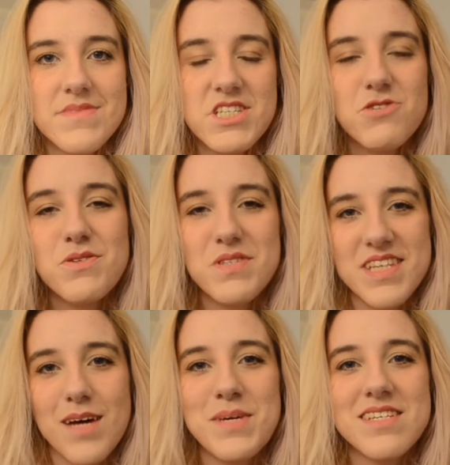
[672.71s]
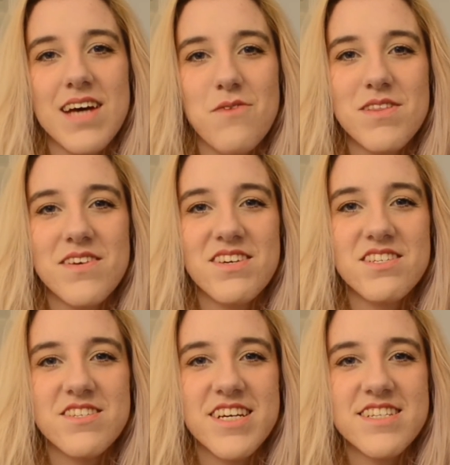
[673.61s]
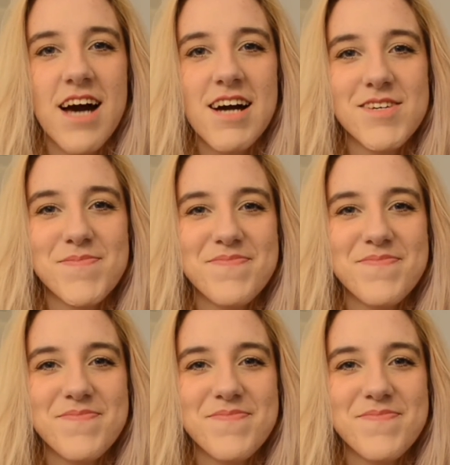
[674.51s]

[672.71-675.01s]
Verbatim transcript: Should we do a side by side with the original TikTok?